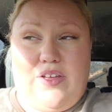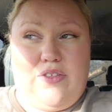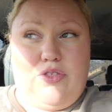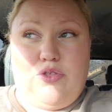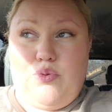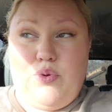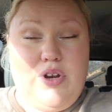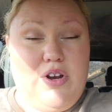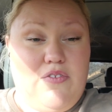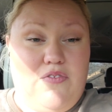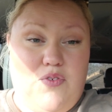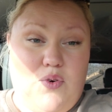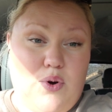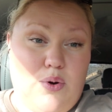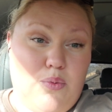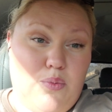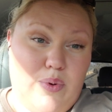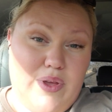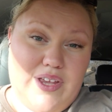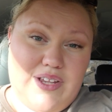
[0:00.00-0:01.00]
3 to 4
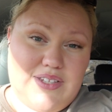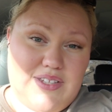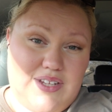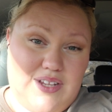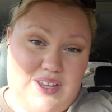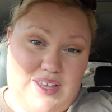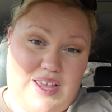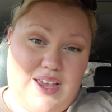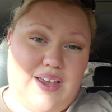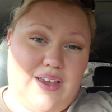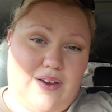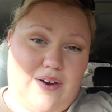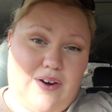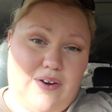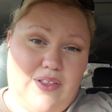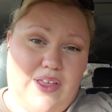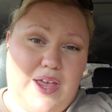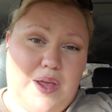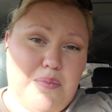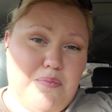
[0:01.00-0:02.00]
weeks to get here,
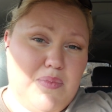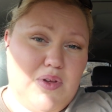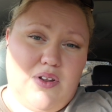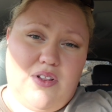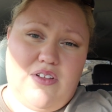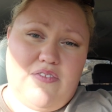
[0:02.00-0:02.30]
like middle